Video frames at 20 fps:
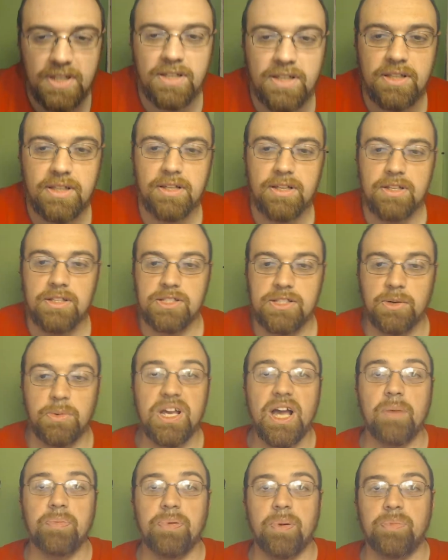So we got
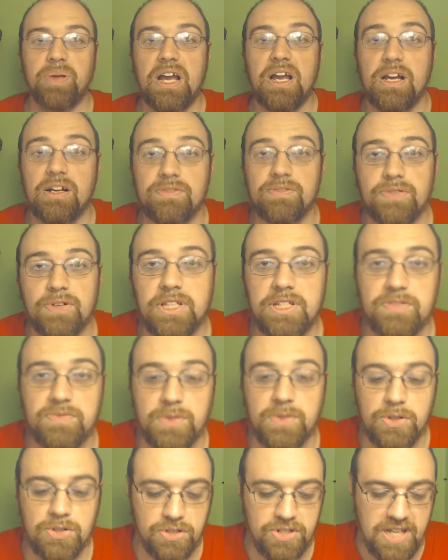prepared for these
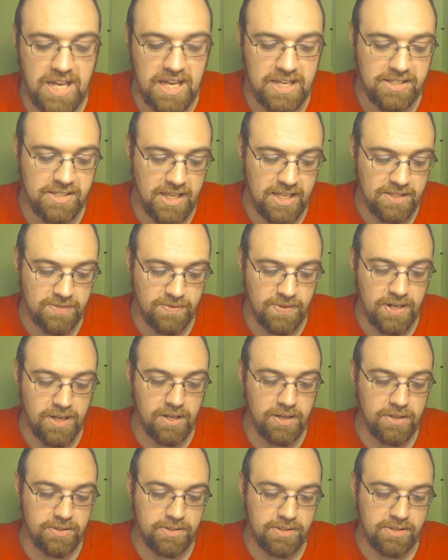future taste test
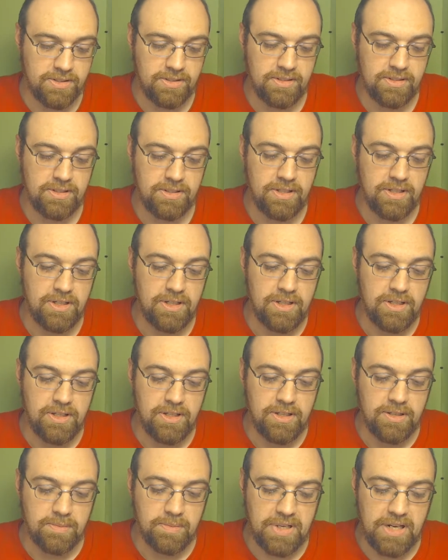videos.
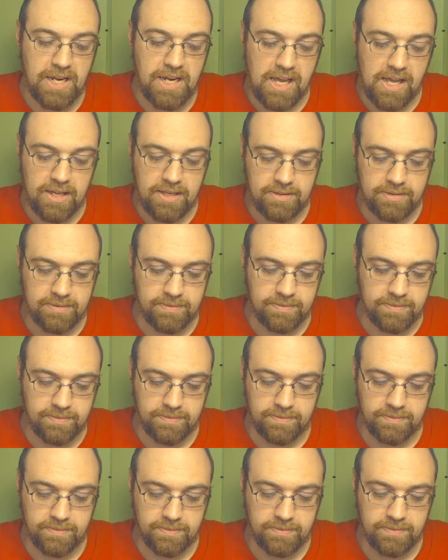But,
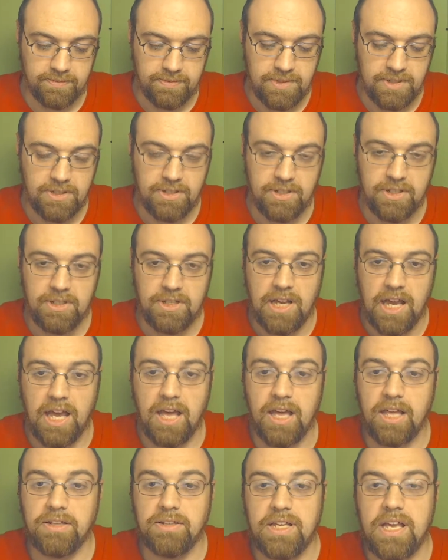
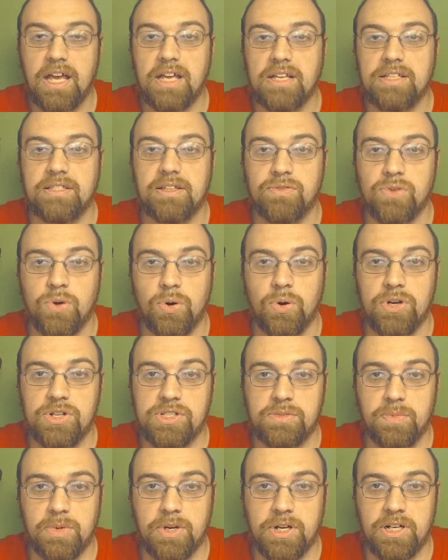and yes, of course, we're
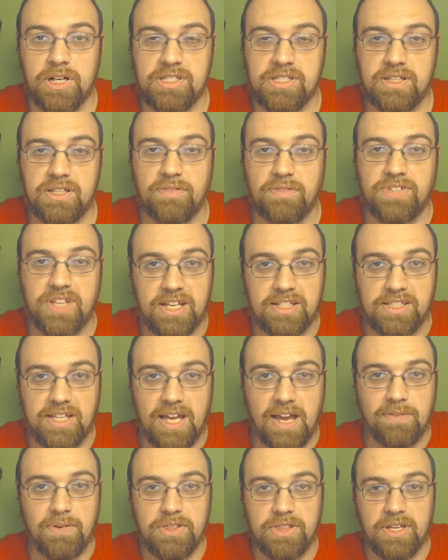going to sniff test
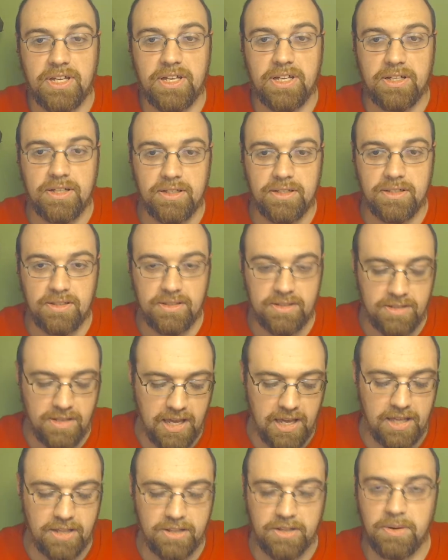everything. You
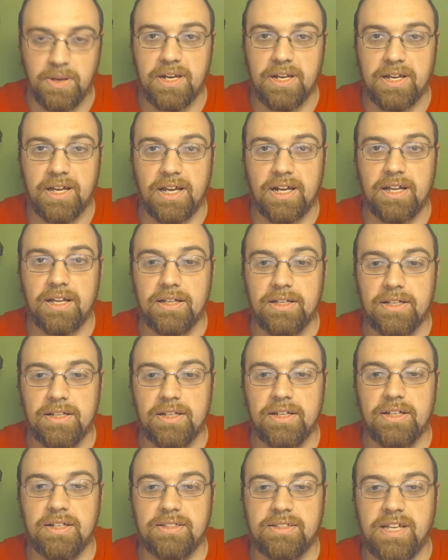can't do any kind of
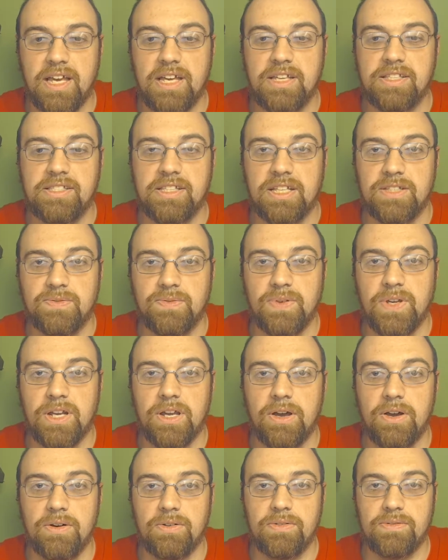taste test video
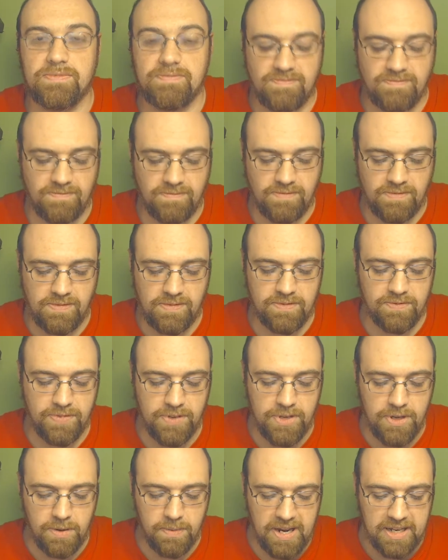for your
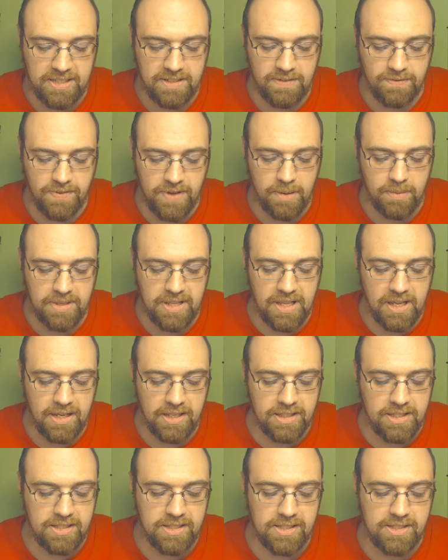Rexy fan without at
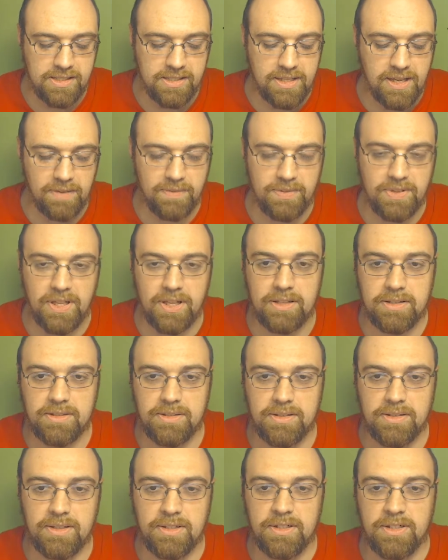least giving a
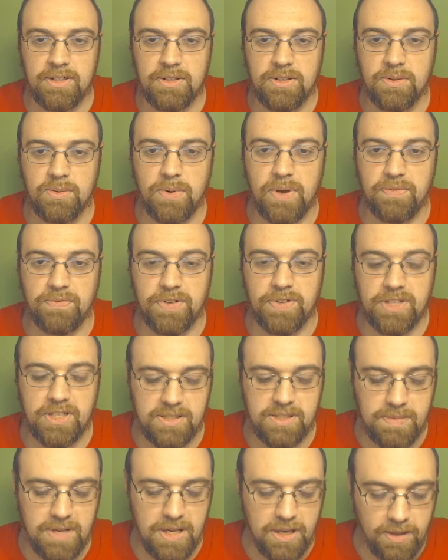whiff of the
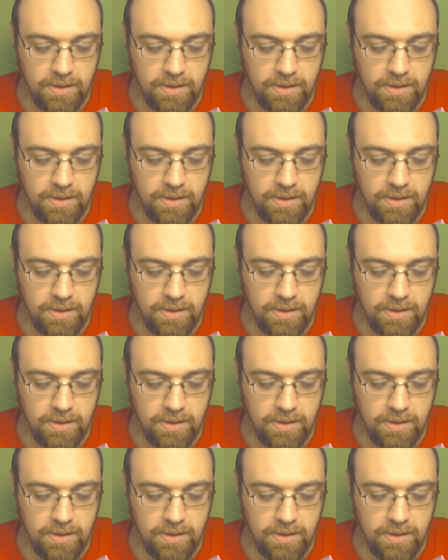smell.